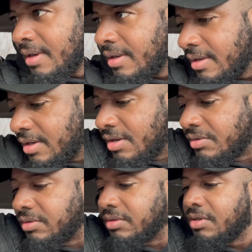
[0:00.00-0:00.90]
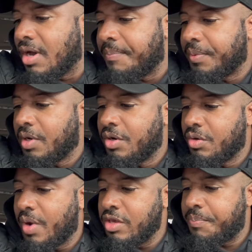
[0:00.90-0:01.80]
You know, you
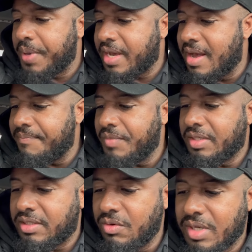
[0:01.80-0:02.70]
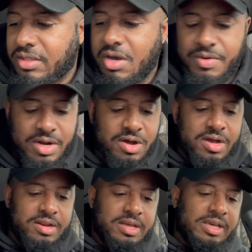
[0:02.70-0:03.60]
upload what you pick up, they see what's going
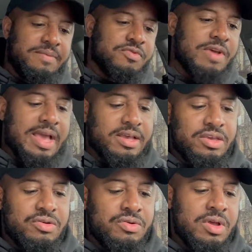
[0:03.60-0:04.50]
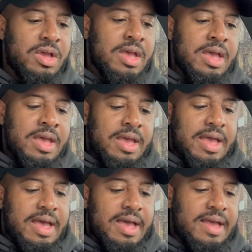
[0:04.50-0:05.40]
on, they keep track of you.
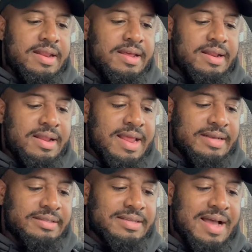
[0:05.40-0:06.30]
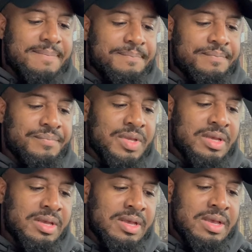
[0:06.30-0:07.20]
And at the next stop,
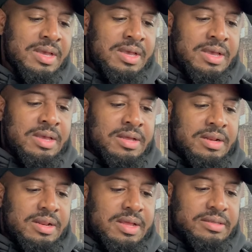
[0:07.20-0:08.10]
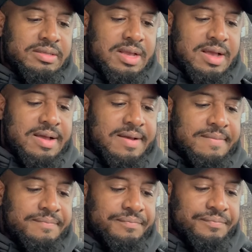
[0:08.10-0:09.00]
let's
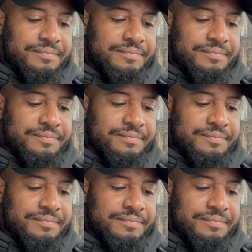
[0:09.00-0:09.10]
um